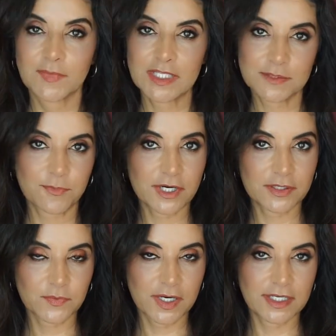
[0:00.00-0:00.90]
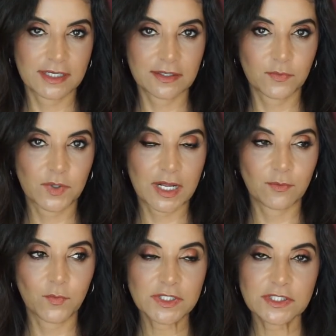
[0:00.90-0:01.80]
This product right here, when I
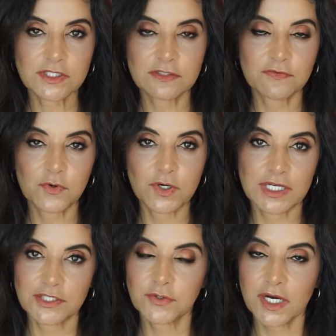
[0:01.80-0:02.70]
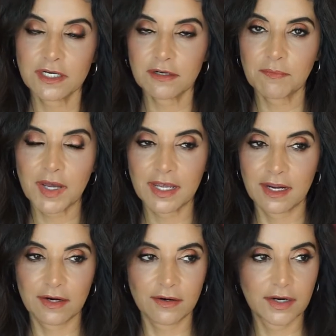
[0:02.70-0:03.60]
went to Sephora and I tried it on my
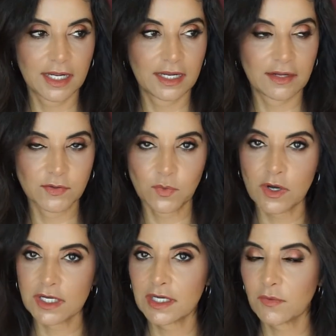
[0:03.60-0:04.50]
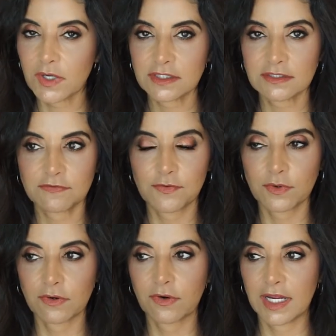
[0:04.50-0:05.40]
hair, and I was walking around
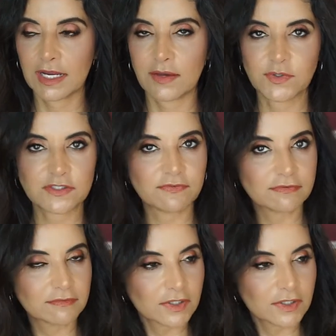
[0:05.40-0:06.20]
Sephora and I was,